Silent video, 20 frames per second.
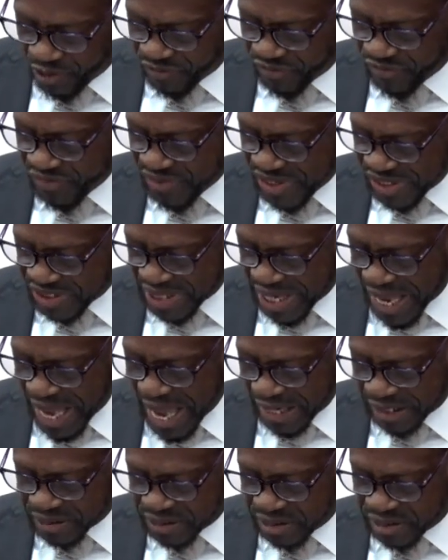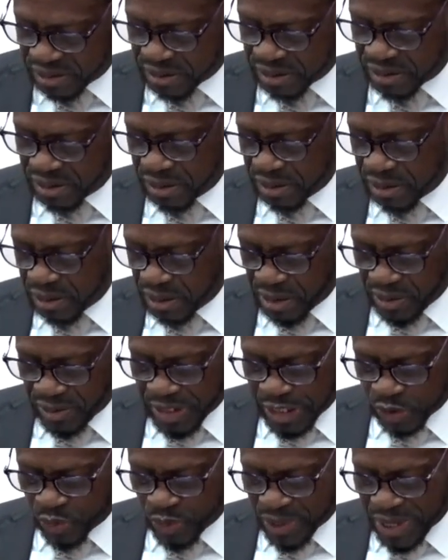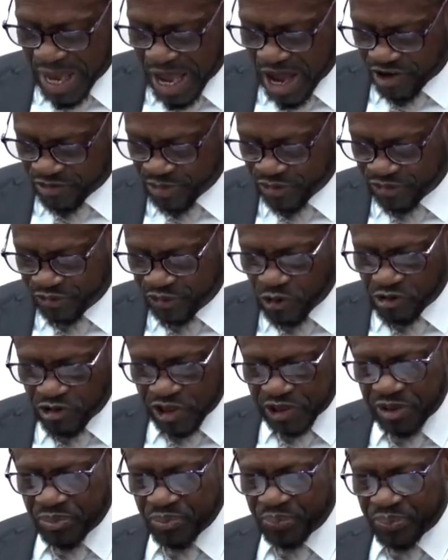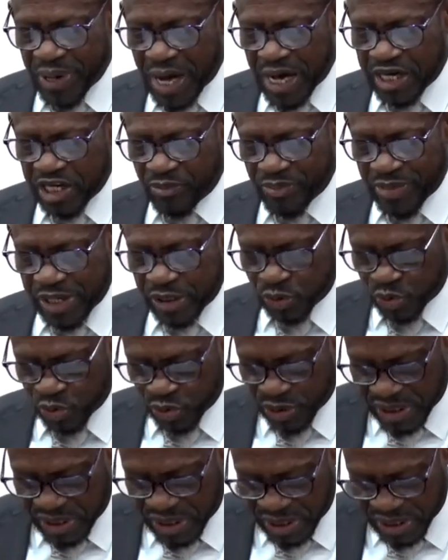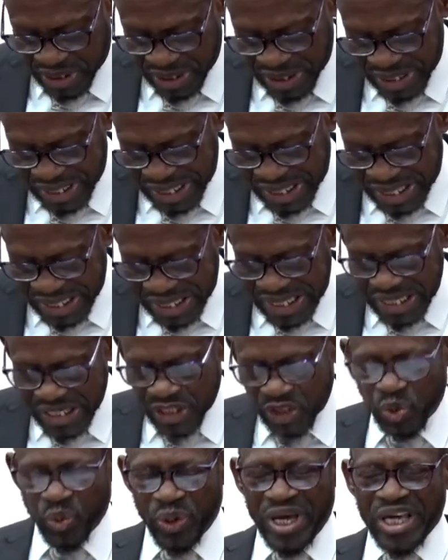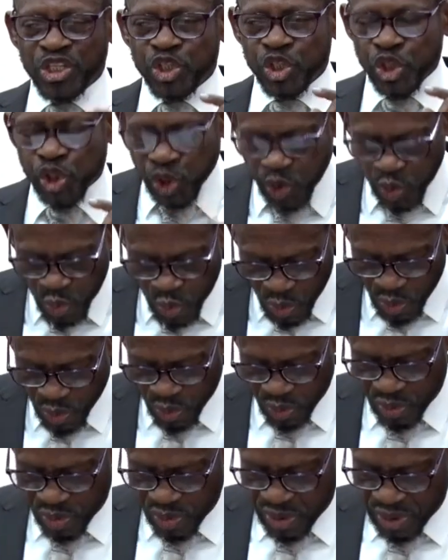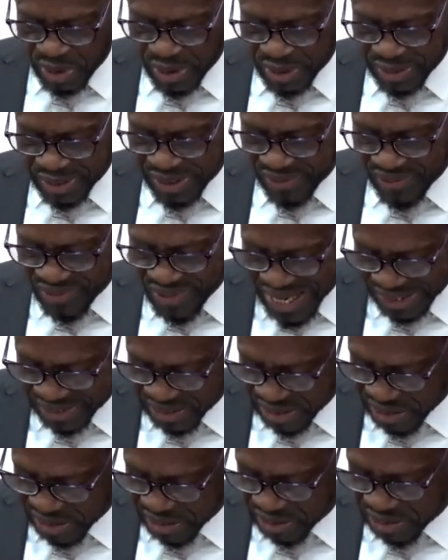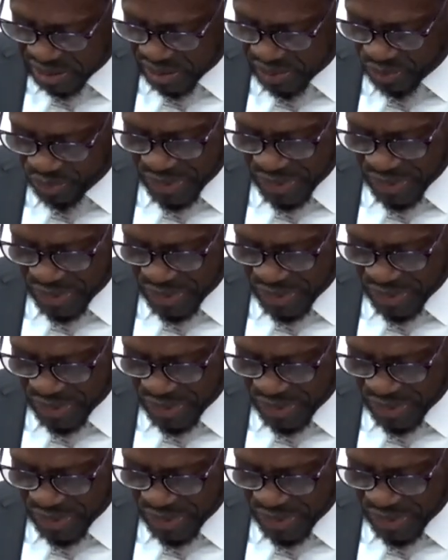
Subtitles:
of this act that we have before us in Parliament today is to ensure that that is